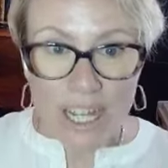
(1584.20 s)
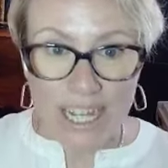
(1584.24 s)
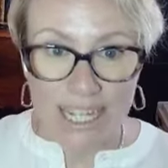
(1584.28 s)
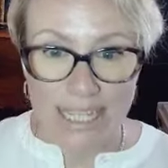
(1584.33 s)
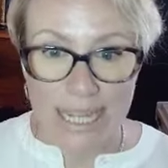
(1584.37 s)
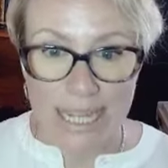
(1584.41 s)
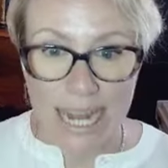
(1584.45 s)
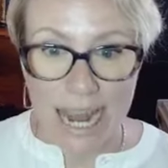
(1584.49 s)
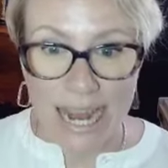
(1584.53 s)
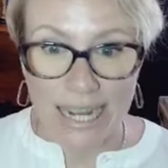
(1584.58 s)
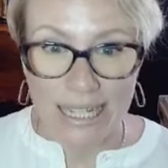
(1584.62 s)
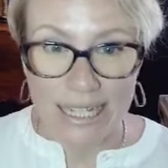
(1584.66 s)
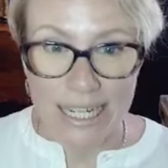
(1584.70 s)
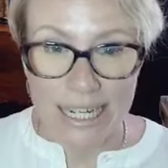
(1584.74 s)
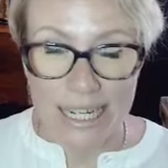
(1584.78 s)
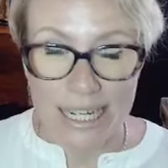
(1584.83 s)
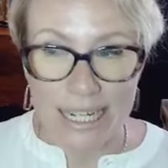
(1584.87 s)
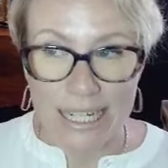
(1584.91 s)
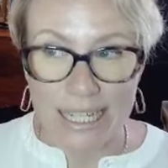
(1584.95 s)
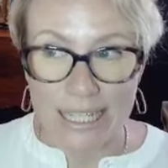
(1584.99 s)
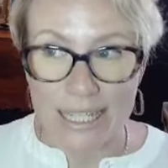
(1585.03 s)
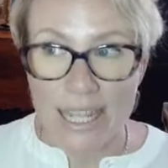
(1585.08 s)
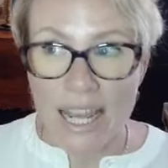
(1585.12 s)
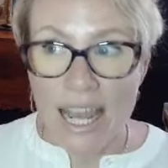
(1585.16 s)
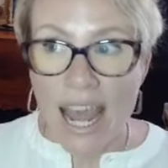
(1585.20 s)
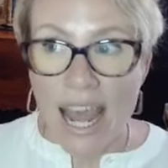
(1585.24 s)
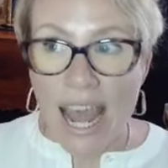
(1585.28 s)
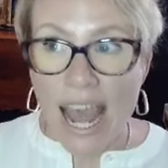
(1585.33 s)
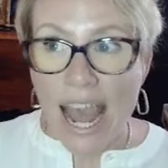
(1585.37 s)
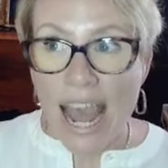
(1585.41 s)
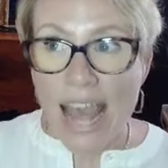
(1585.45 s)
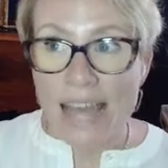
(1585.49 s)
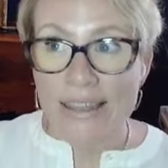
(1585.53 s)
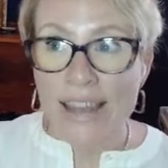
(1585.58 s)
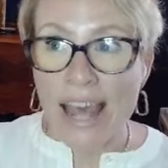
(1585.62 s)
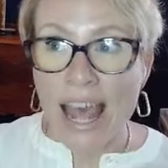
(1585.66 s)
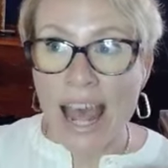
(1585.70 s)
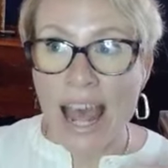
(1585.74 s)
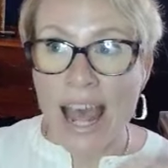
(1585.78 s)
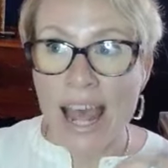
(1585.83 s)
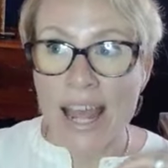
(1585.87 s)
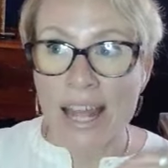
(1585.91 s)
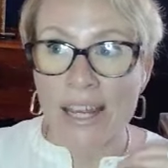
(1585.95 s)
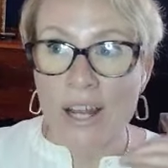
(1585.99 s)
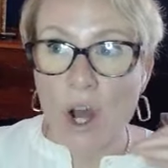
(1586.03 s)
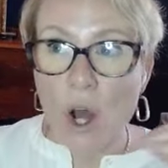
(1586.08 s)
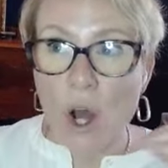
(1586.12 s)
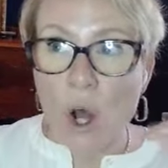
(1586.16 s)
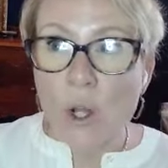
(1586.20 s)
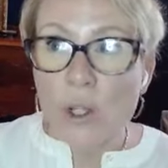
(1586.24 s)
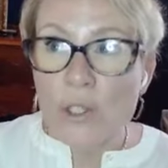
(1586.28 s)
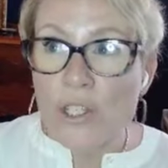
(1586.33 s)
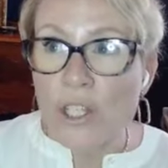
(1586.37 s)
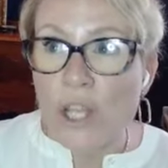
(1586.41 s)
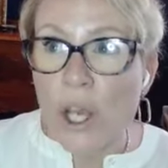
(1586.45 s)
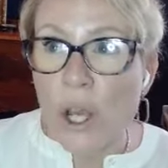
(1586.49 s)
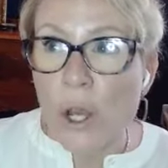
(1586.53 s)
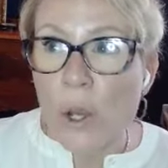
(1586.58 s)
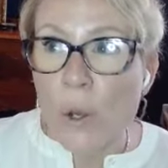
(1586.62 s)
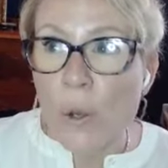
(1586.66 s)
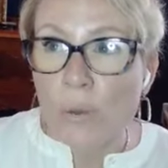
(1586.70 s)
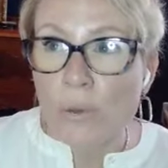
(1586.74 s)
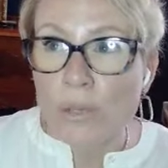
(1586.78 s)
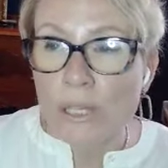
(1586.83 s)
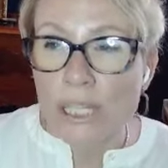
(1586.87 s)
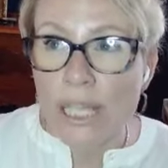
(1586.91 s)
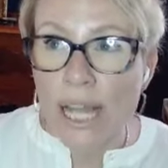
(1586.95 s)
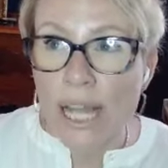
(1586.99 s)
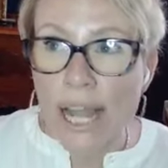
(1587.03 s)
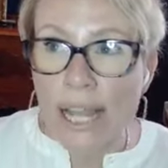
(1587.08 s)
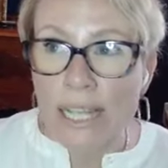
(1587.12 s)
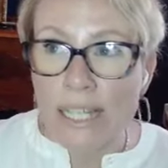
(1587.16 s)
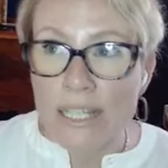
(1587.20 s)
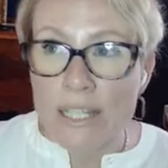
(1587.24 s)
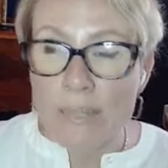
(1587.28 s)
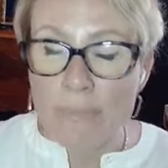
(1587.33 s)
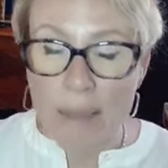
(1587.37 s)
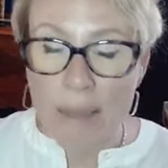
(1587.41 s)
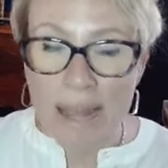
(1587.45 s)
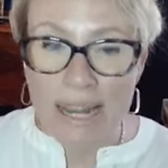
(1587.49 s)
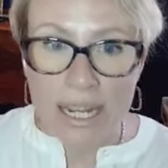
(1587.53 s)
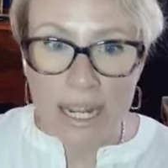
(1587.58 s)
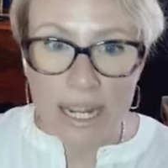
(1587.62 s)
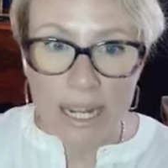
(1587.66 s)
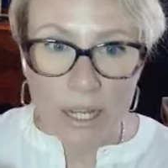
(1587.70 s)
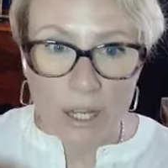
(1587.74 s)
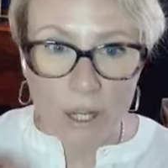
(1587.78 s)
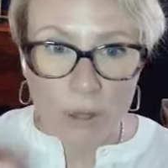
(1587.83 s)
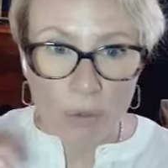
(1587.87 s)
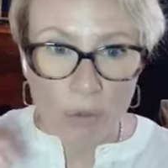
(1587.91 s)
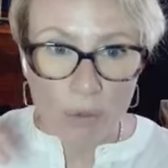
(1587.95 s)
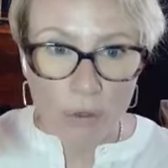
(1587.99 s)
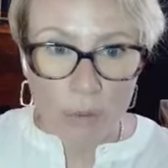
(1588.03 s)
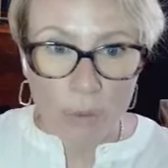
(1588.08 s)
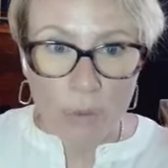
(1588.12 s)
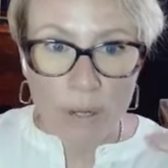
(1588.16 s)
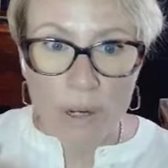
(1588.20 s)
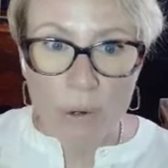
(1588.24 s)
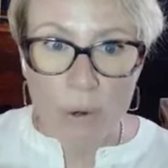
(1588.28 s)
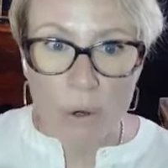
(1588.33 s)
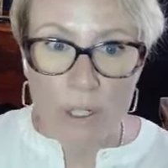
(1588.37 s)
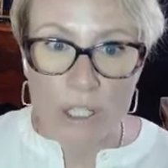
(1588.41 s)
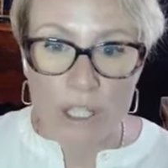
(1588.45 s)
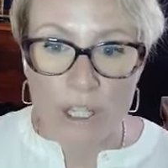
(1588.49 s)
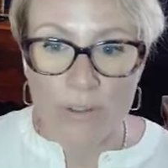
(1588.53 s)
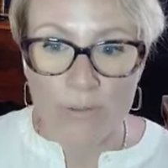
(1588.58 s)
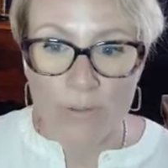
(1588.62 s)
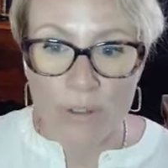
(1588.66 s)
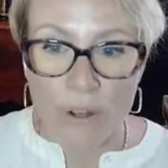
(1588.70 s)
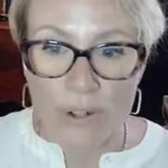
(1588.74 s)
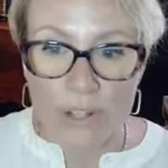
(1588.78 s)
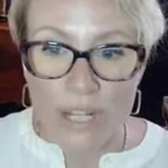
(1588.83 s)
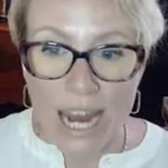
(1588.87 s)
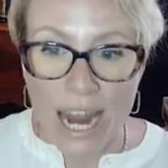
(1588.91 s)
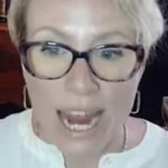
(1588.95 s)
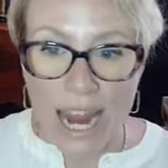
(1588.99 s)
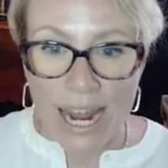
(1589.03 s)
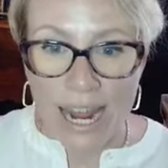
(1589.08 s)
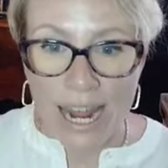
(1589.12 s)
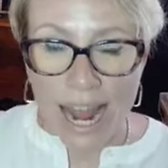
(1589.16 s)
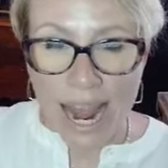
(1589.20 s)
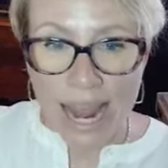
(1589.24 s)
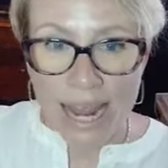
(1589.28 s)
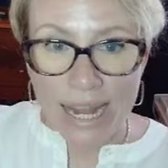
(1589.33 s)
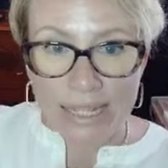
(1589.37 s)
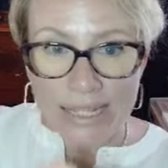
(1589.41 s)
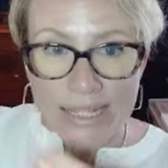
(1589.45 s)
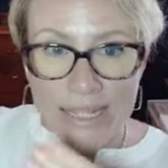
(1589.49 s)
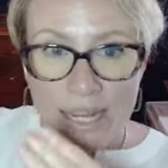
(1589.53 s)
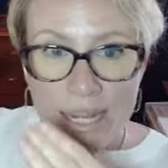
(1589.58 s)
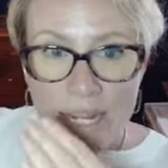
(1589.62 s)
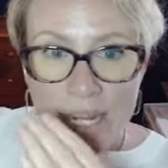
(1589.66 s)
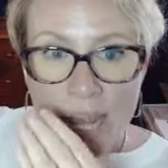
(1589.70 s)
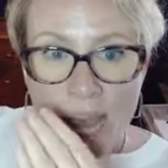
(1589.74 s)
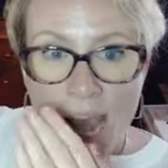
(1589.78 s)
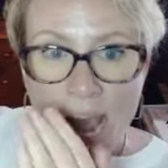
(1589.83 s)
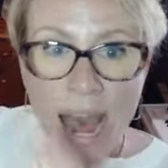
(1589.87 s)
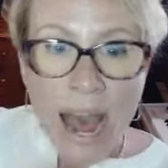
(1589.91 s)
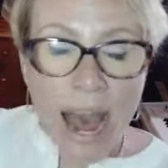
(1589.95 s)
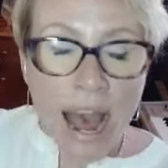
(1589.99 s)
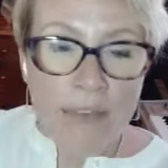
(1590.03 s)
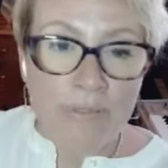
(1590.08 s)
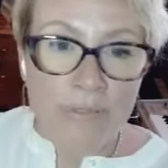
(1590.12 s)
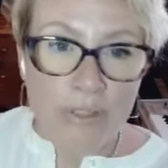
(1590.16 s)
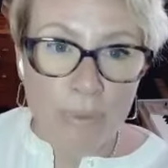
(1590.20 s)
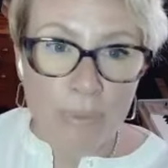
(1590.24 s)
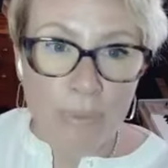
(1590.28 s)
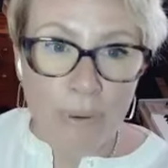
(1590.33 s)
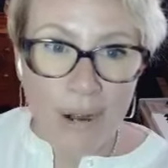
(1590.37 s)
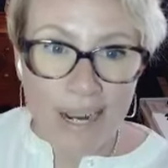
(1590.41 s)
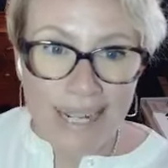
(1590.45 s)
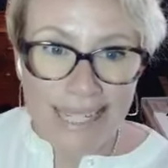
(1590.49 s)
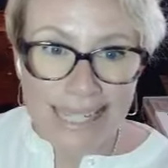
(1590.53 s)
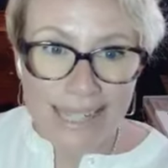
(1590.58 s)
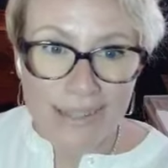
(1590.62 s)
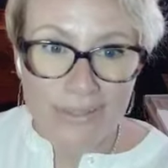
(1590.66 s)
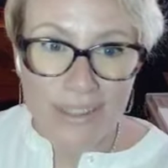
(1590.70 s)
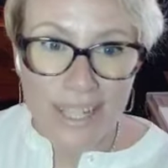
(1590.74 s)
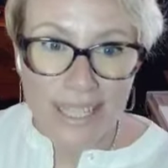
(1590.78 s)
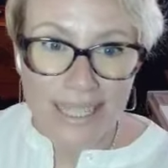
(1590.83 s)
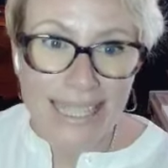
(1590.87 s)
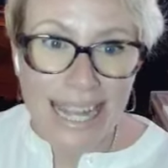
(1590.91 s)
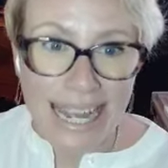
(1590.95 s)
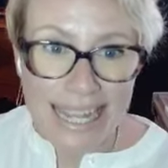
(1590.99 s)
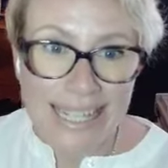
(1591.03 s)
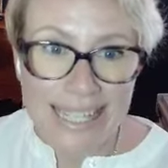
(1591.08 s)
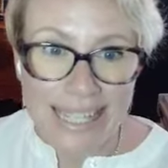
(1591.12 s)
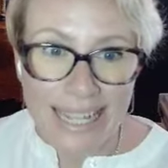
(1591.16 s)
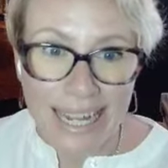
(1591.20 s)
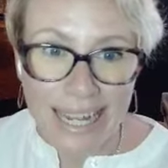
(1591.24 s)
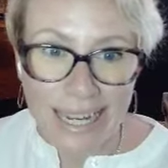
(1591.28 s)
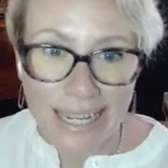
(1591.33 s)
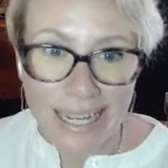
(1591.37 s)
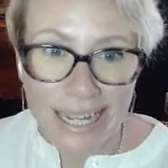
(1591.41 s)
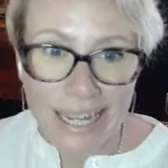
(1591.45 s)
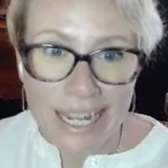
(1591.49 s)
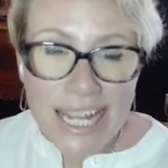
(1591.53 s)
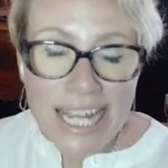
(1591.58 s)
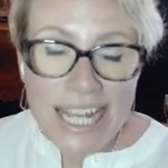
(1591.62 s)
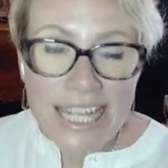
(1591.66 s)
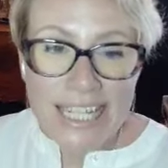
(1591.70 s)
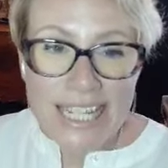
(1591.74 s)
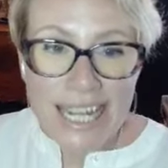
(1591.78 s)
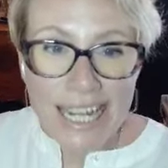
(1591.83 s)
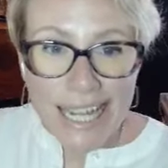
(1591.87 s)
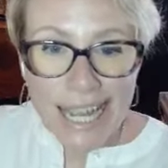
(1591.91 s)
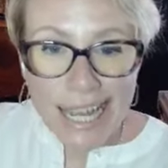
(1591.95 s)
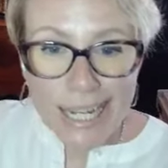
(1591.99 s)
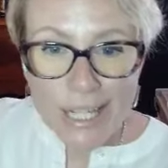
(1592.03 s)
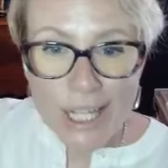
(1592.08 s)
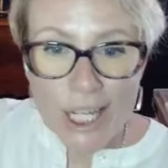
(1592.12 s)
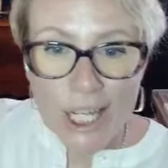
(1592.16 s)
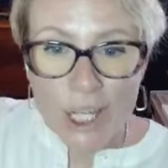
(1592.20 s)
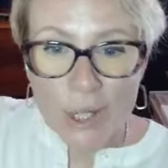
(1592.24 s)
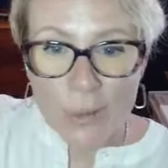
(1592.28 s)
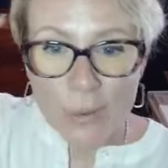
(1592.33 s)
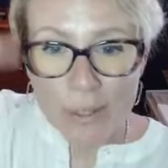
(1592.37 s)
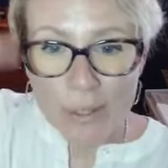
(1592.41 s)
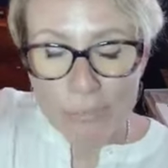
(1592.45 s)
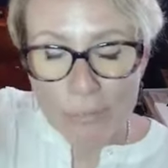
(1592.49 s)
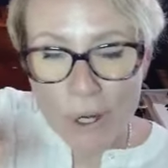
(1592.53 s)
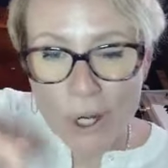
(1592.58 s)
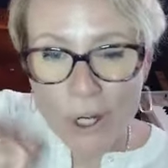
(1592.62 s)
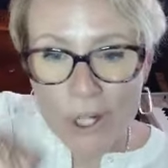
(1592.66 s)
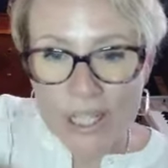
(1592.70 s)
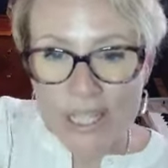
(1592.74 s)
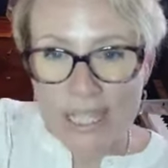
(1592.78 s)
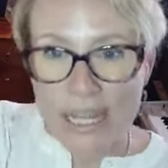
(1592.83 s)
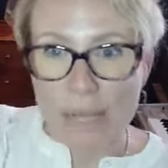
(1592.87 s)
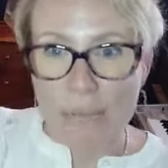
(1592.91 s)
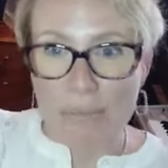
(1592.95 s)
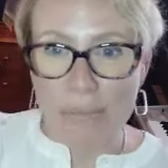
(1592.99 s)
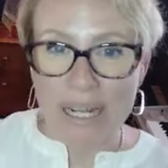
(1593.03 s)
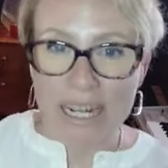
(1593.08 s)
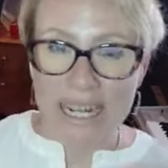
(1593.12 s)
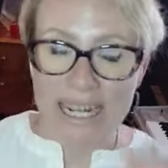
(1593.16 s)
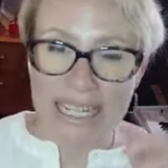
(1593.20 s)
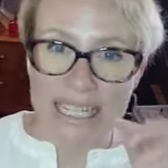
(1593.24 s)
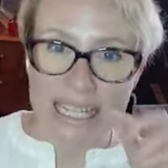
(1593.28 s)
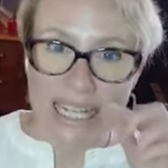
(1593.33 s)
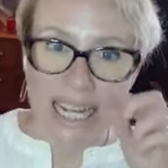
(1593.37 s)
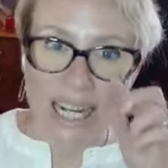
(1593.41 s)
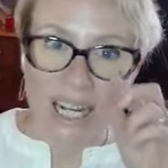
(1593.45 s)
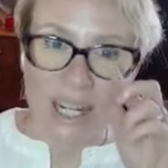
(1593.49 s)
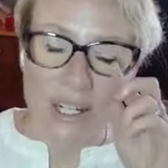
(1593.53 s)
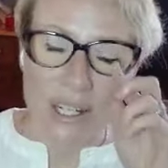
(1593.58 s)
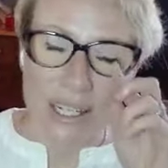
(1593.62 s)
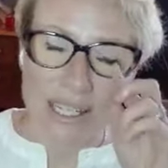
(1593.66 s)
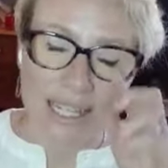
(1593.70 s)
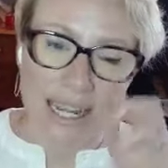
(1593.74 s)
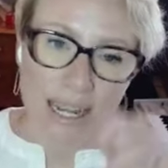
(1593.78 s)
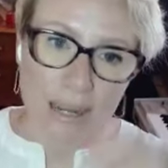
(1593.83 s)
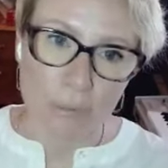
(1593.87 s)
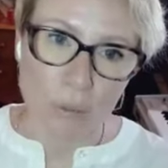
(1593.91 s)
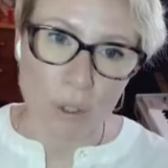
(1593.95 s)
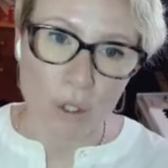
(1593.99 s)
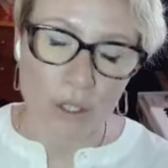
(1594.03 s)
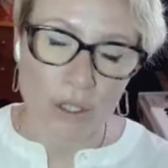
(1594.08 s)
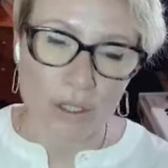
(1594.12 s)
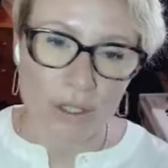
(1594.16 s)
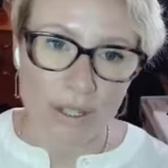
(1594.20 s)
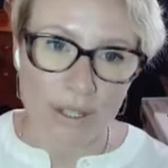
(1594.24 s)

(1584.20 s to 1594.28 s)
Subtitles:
taxis, and then also like spending 3/4 of their day and half the price of the lesson to get to you in person because they are disabled.